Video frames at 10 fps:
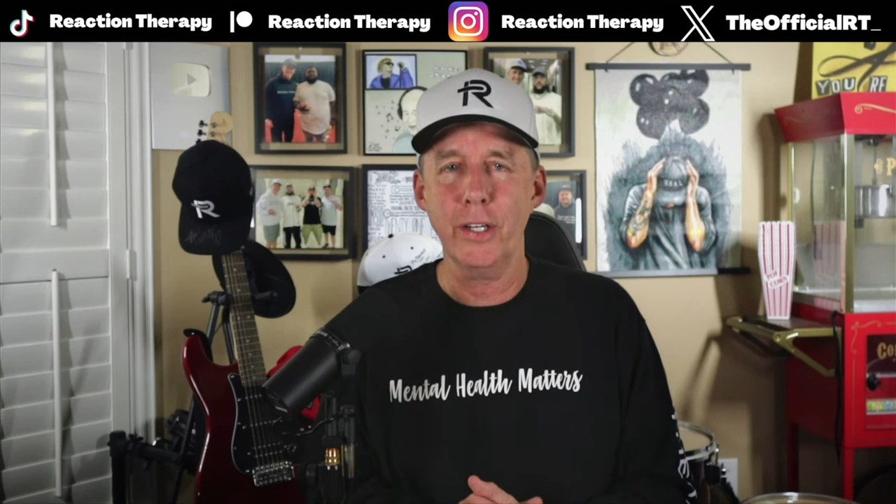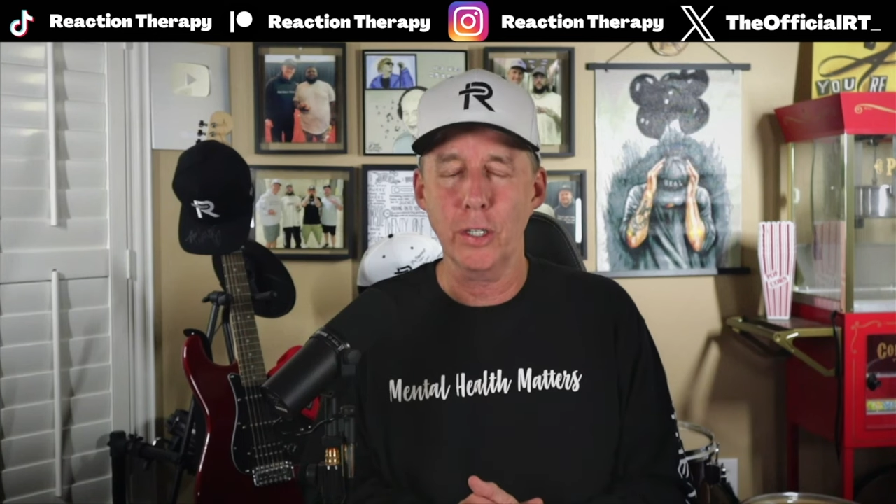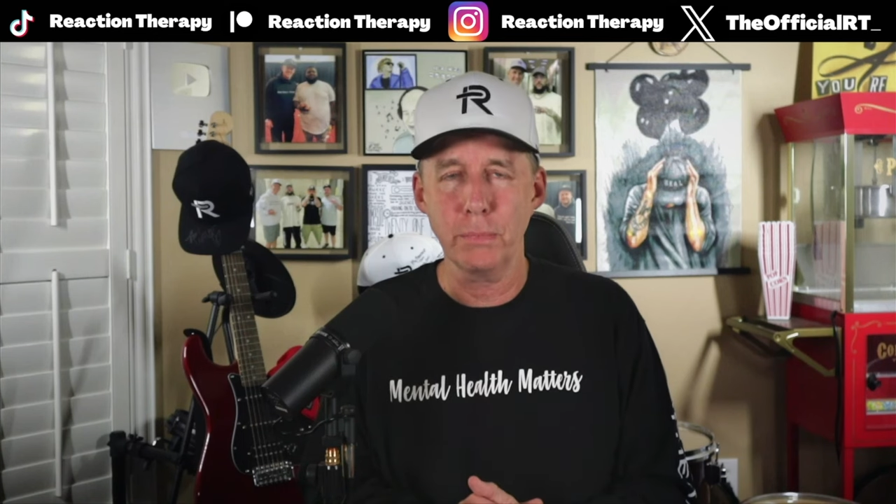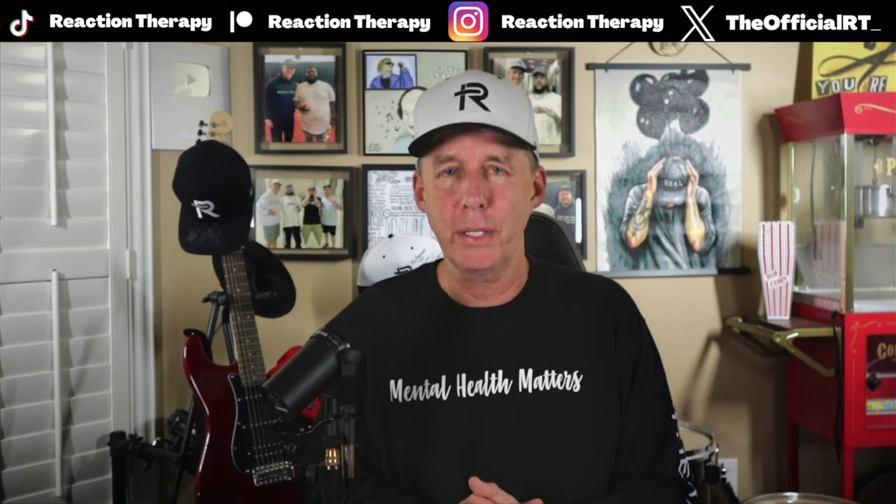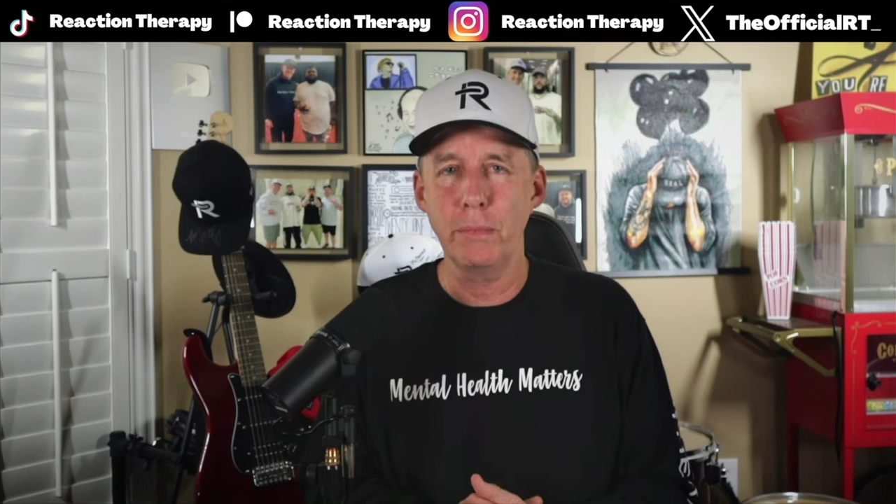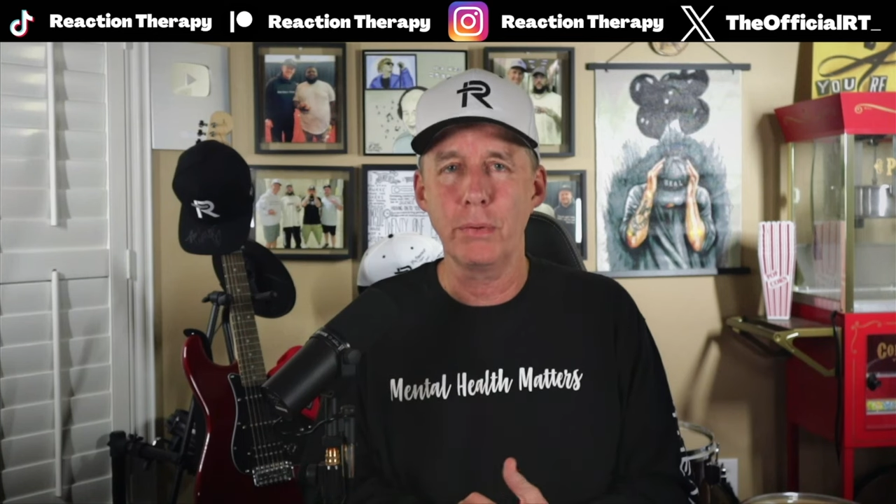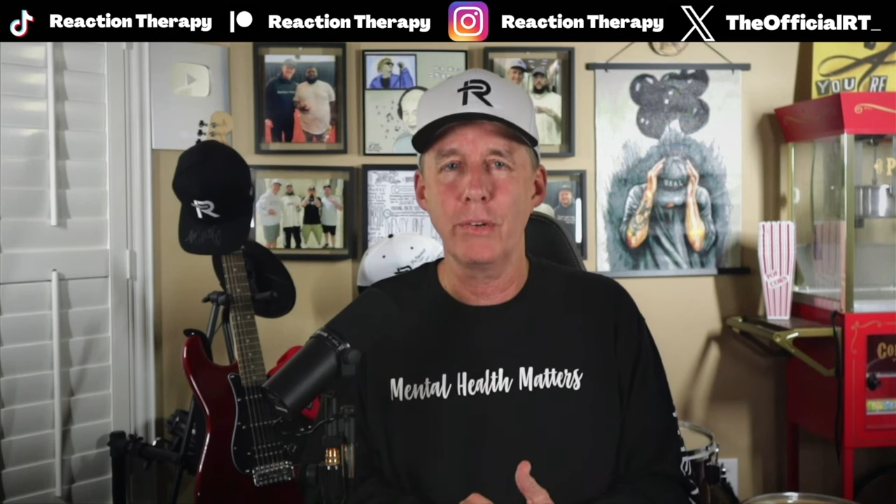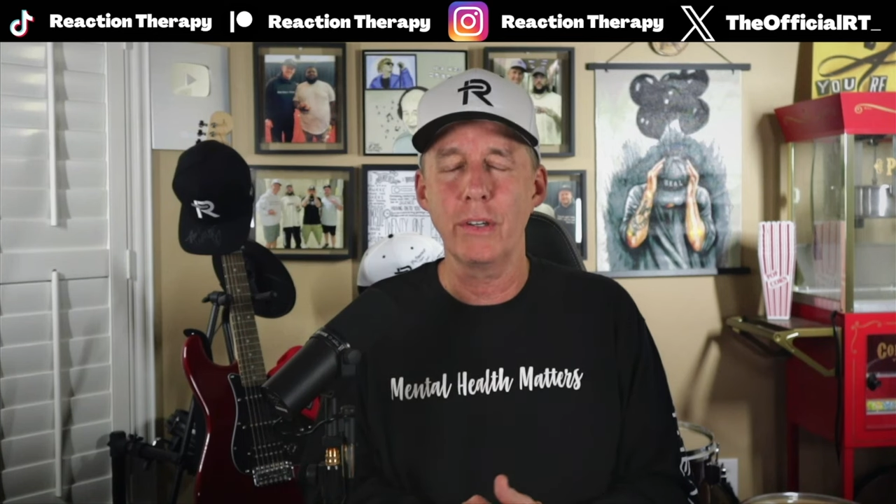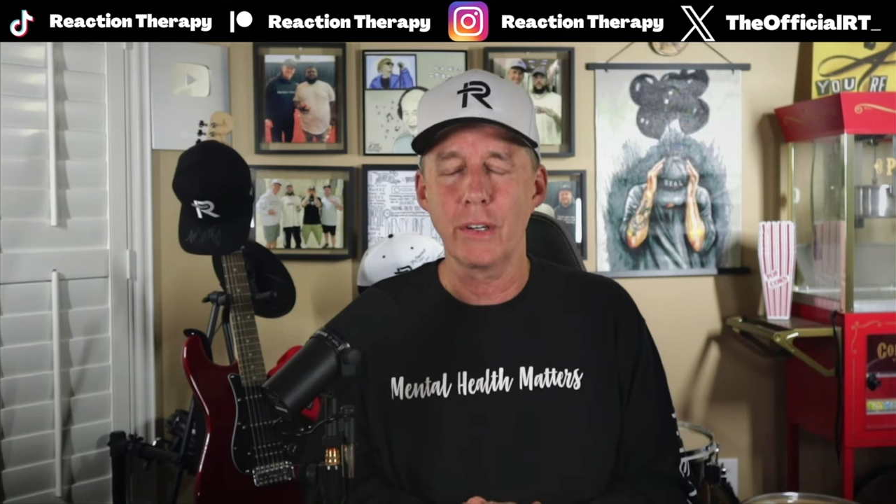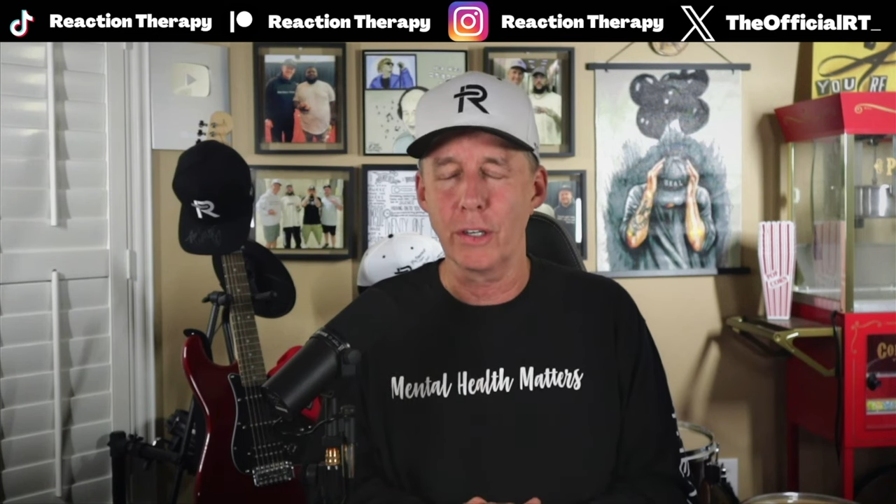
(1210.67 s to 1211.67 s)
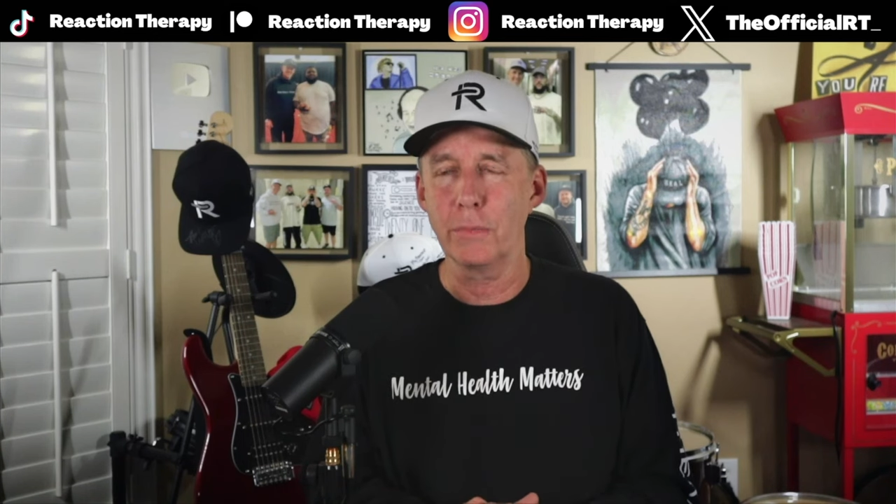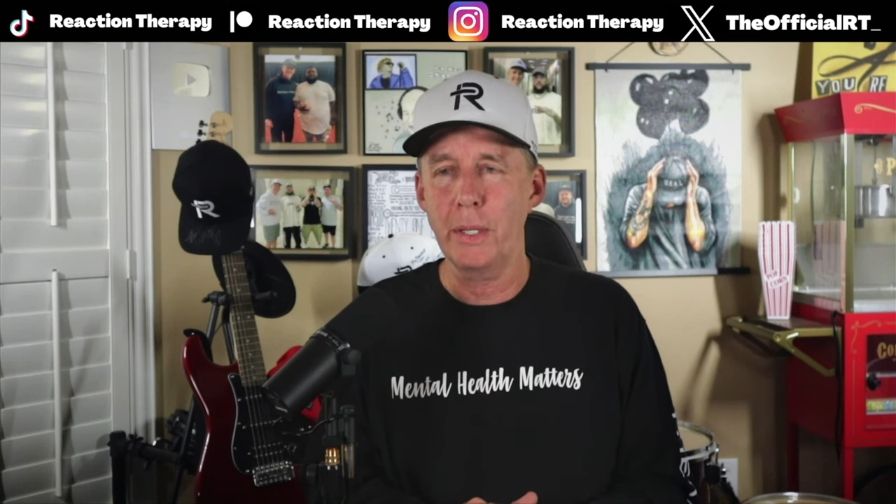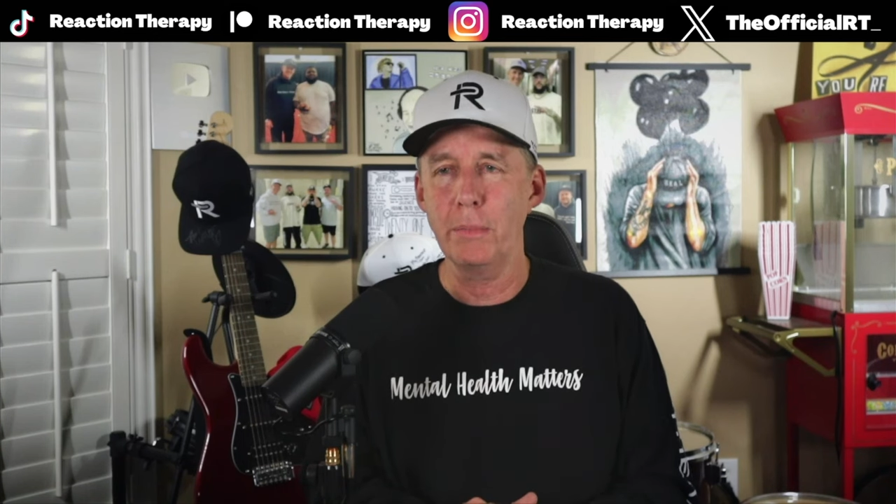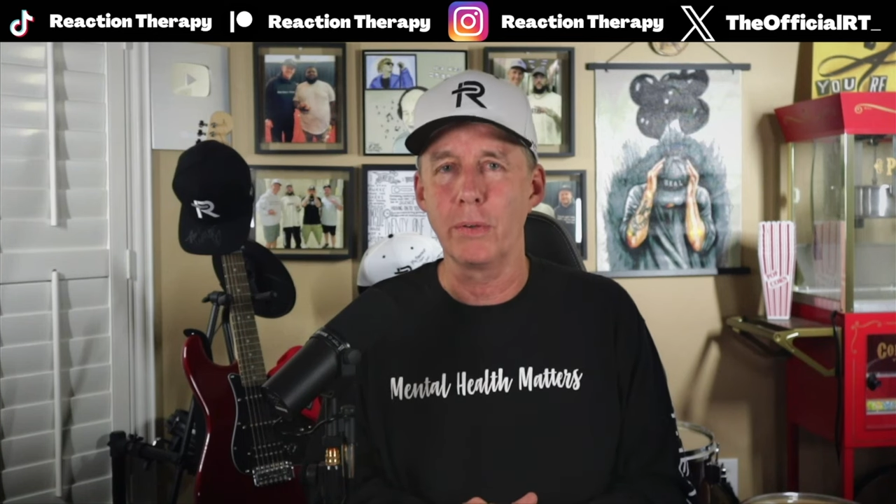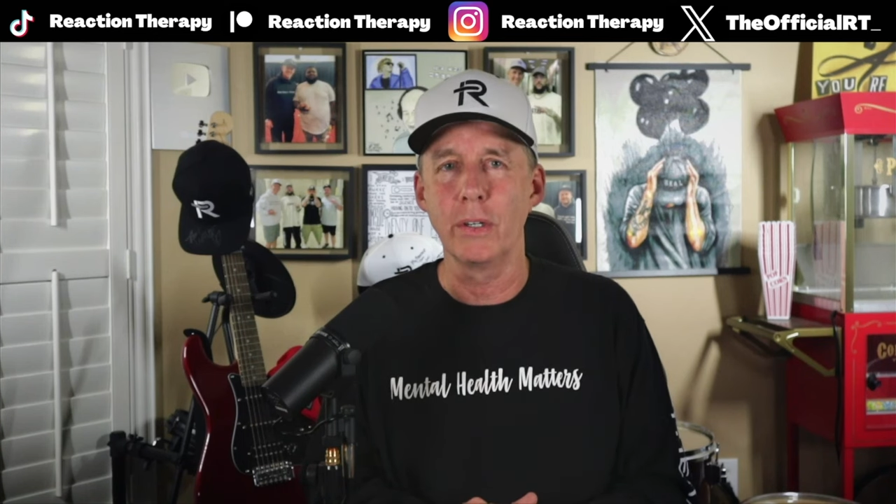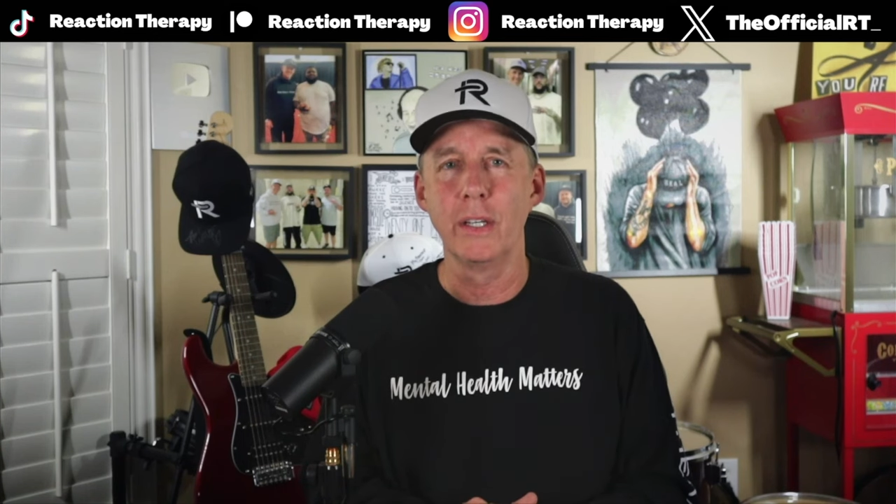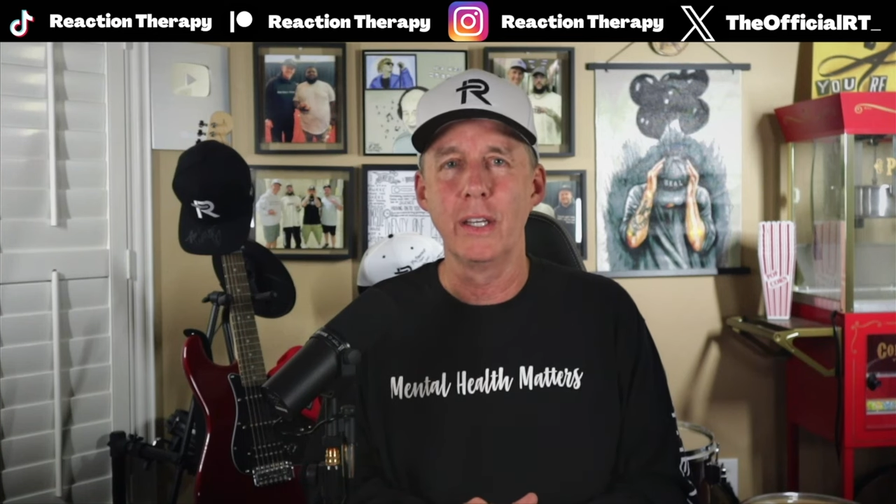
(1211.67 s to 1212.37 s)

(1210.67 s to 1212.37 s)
Hurt people hurt people.